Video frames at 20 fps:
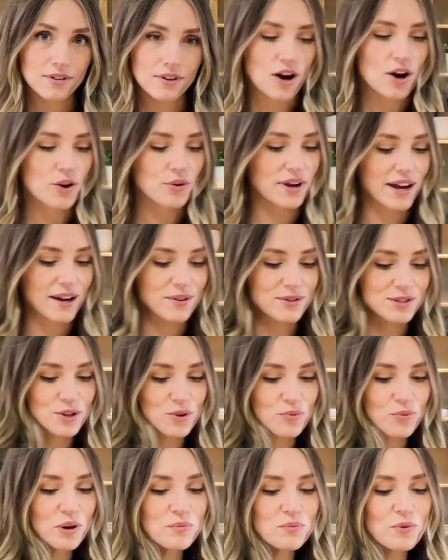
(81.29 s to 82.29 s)
Okay,
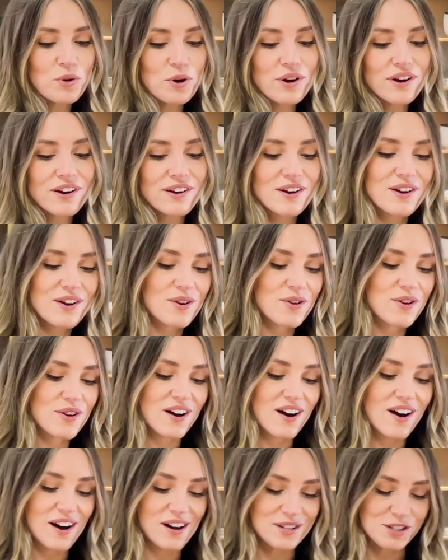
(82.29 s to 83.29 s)
so one more
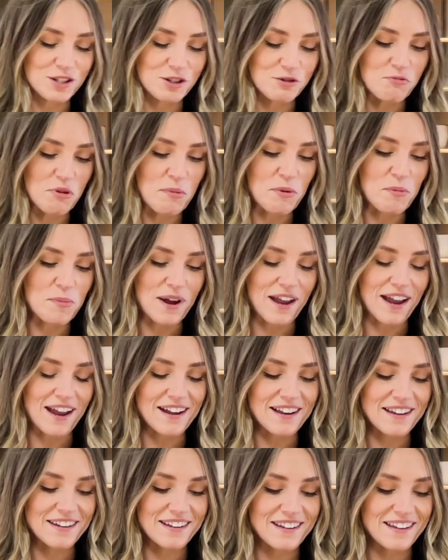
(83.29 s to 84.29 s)
awesome rubber
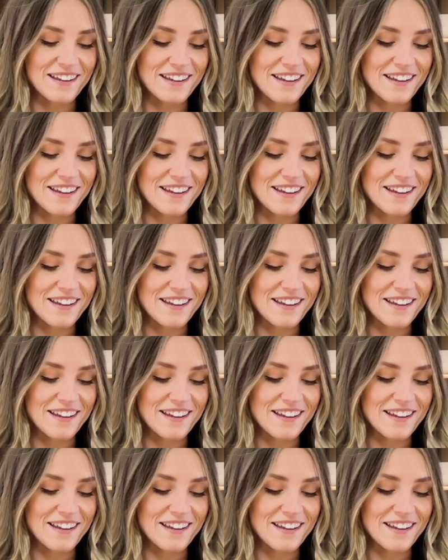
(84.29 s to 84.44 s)
band.